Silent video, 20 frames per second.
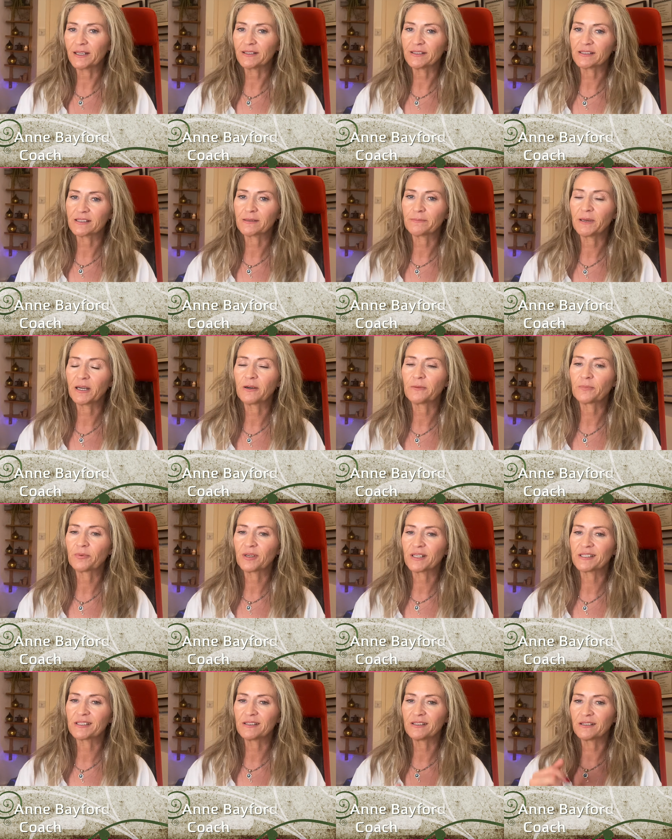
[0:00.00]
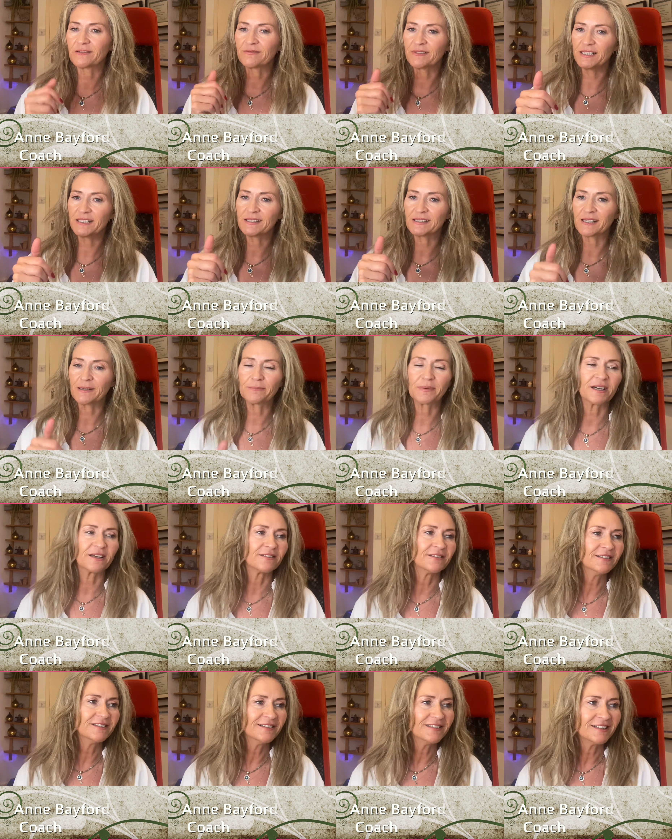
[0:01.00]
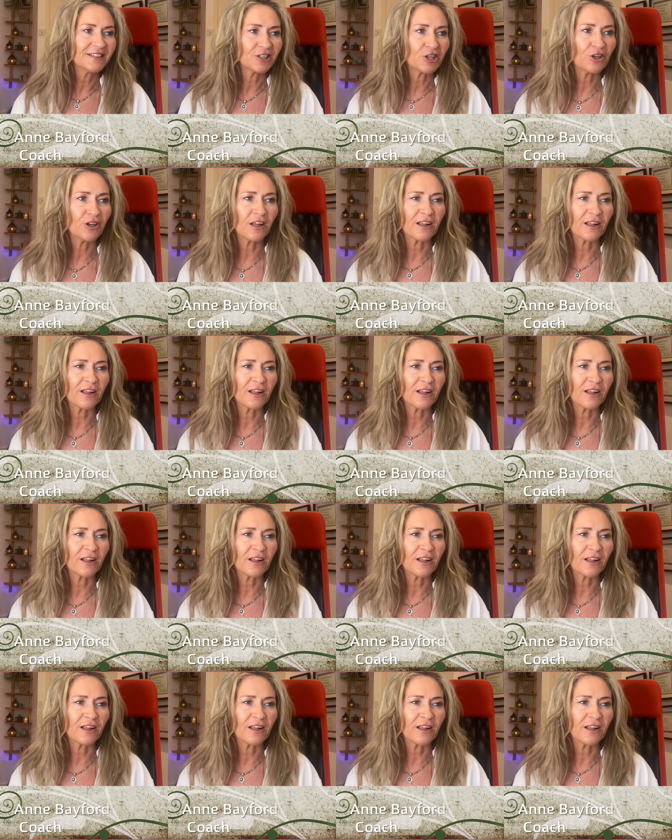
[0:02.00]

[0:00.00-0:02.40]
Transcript: It's about pressing that reset button, you know,